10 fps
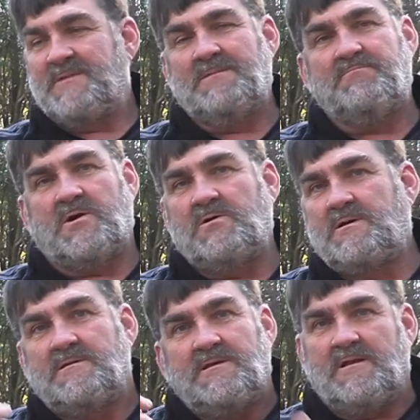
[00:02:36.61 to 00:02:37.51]
I'm
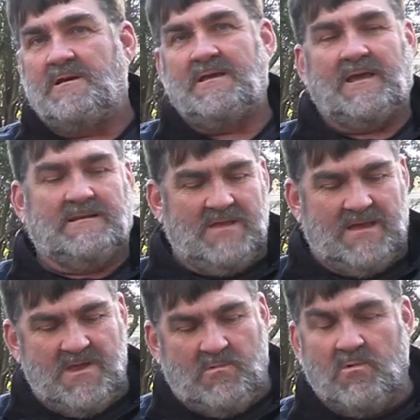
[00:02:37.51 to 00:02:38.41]
broke, you know,
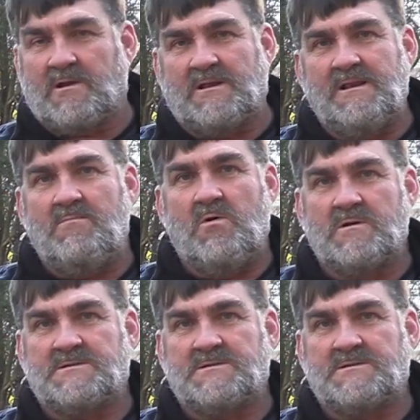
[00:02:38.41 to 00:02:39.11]
I'm not working anymore.